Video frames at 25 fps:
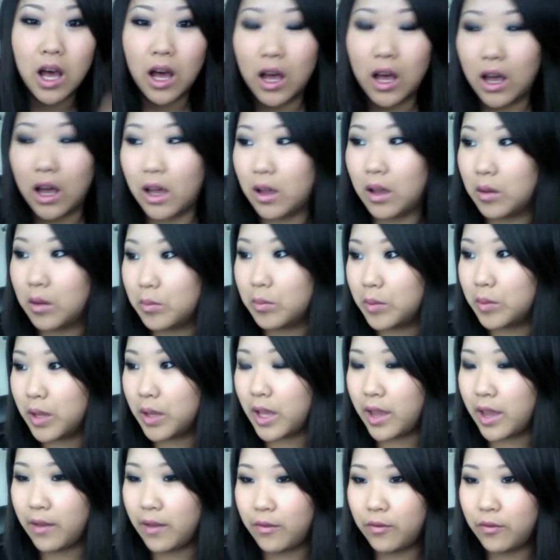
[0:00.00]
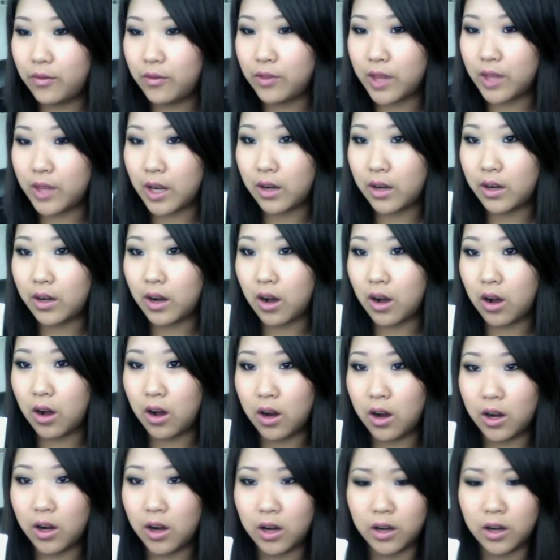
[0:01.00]
If there
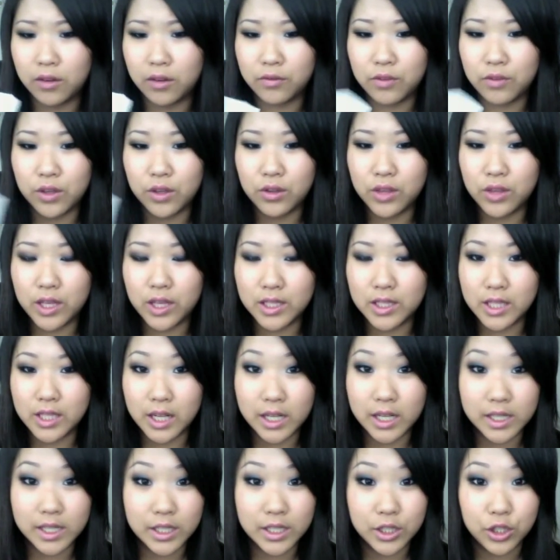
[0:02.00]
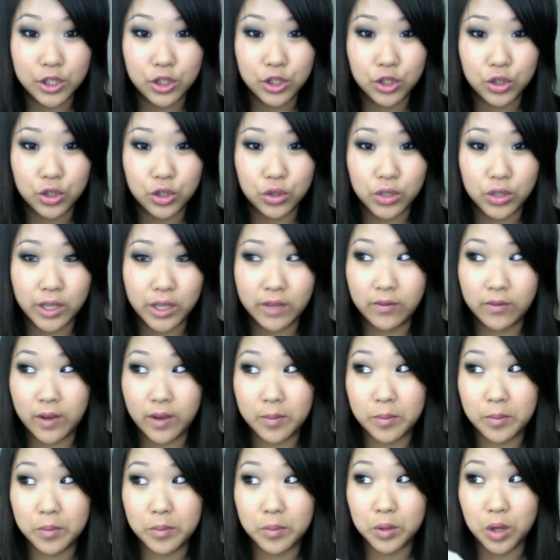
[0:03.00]
are a few things that I need to do, like if
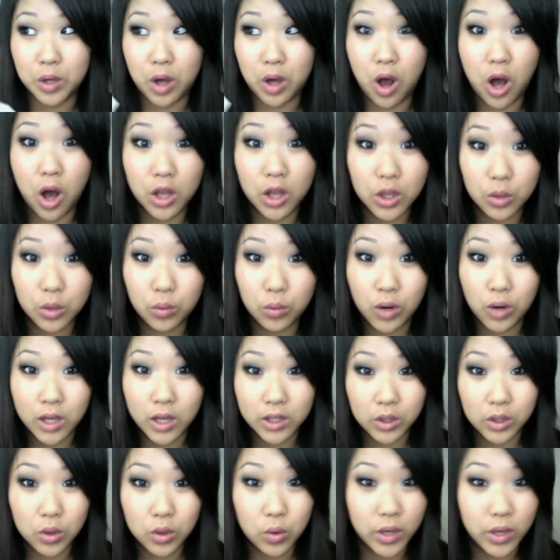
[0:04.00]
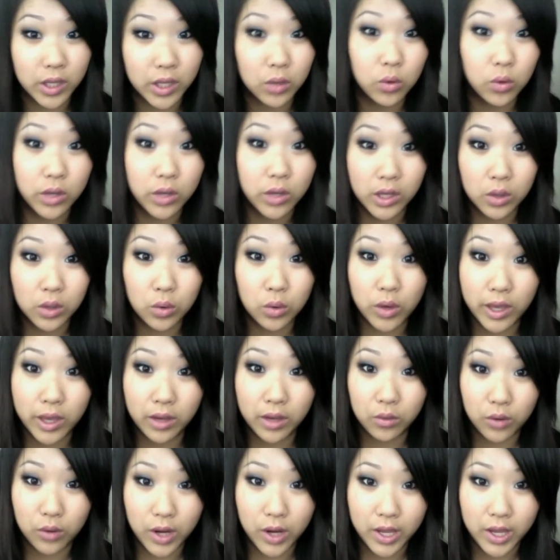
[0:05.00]
I'm on the run, quick,
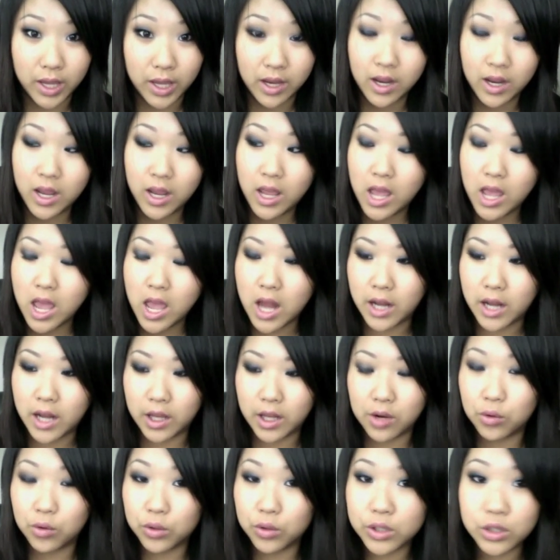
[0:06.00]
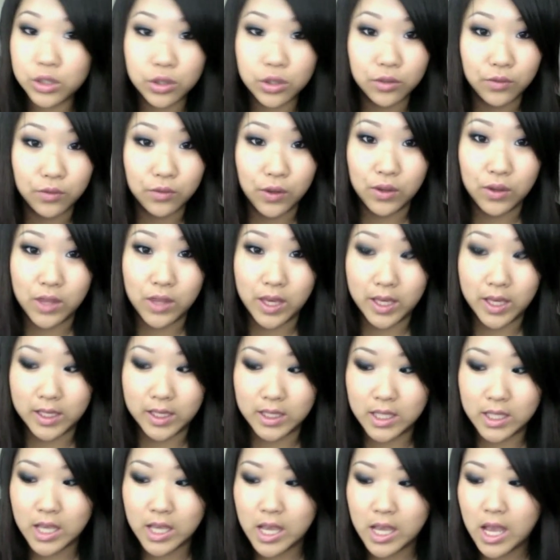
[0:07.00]
right? And I can only do a few
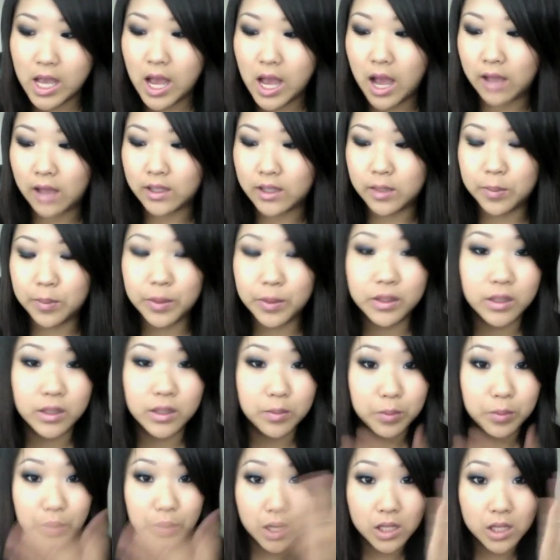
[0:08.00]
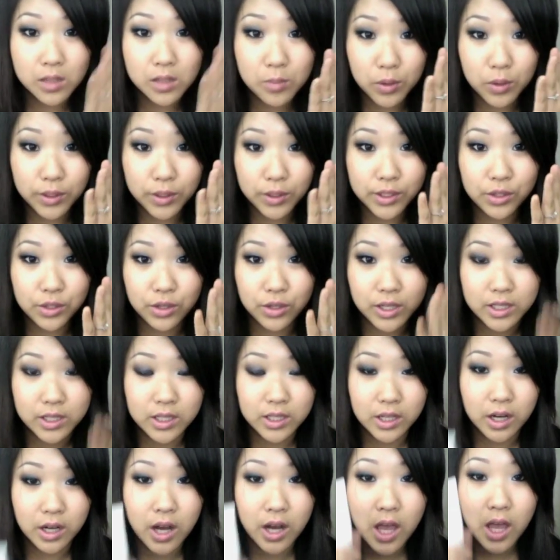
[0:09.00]
things. I typically put on the
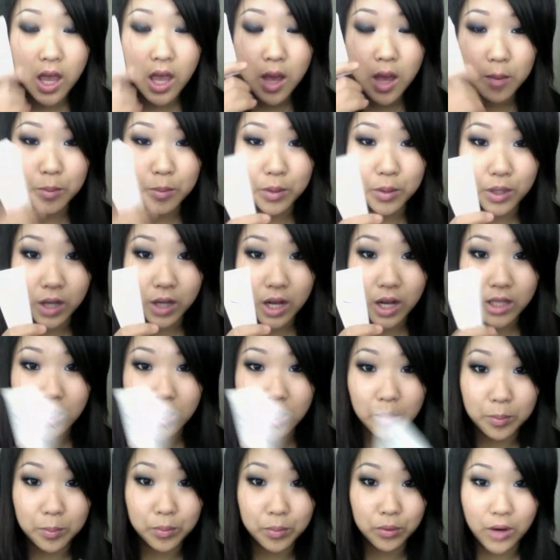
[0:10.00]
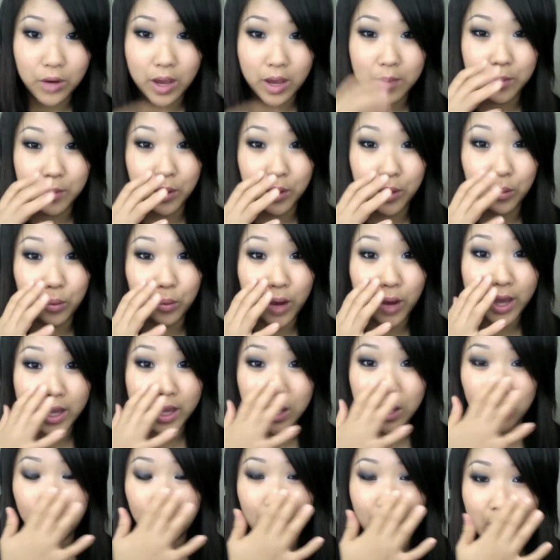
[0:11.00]
moisturizer, put on a primer right
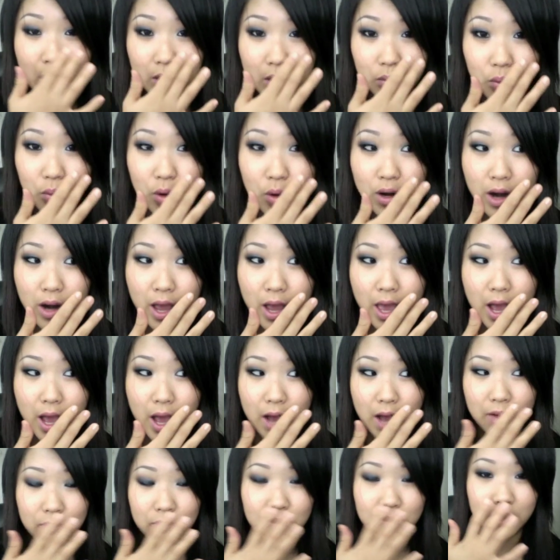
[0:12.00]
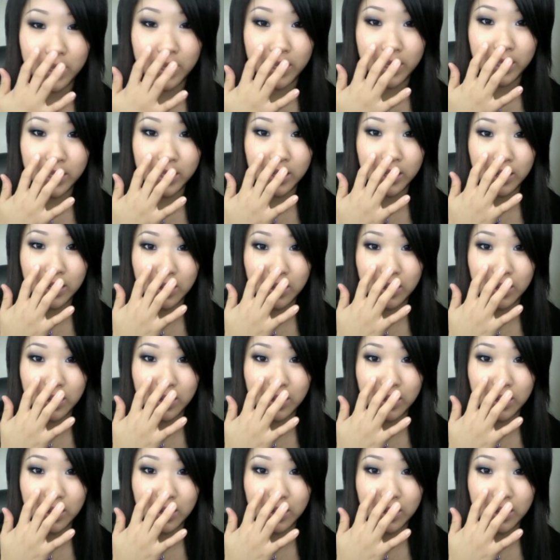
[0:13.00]
around where I have like